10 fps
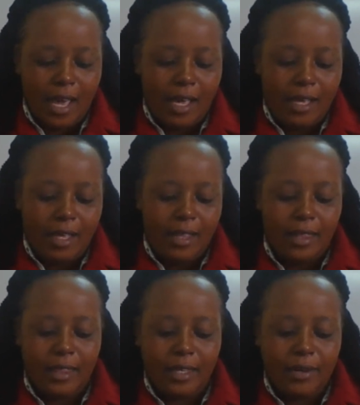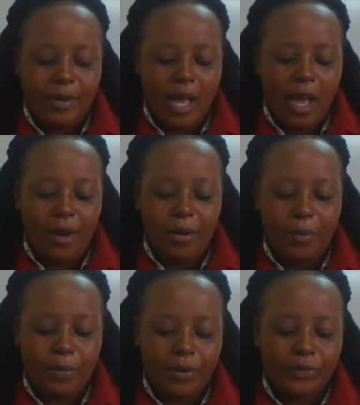3, we
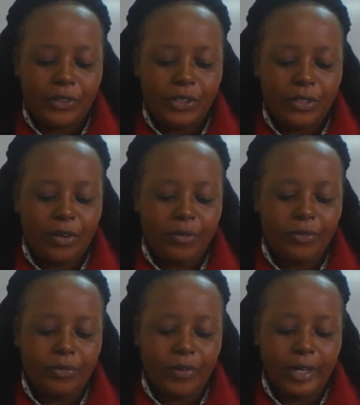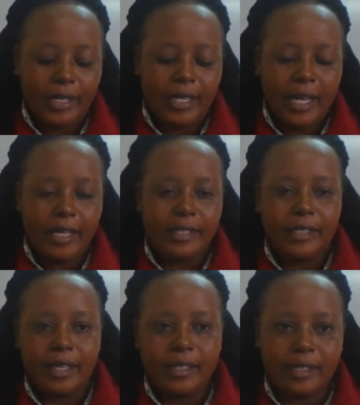have provision of foreign
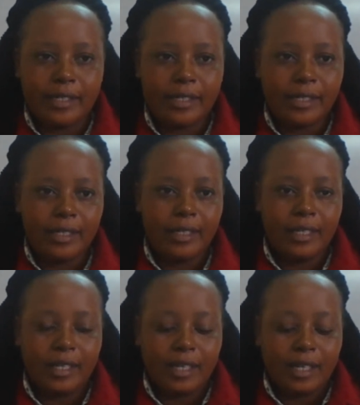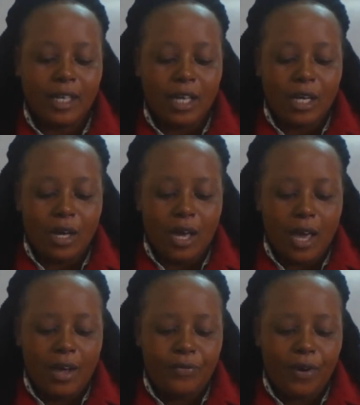exchange.
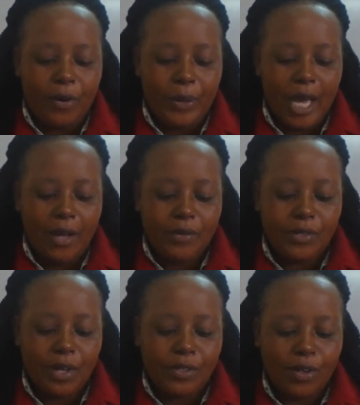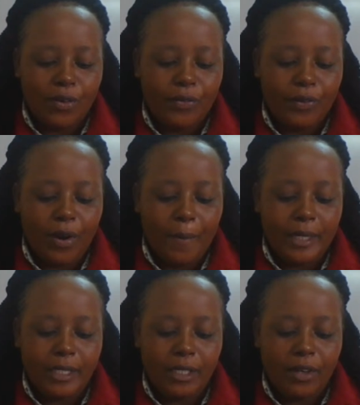4, we have source of raw
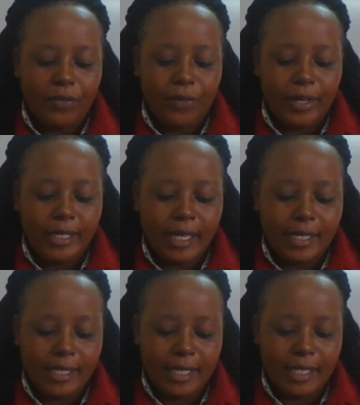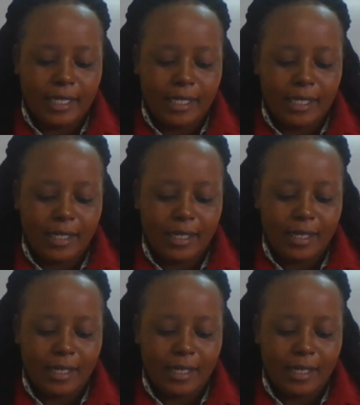material for industries.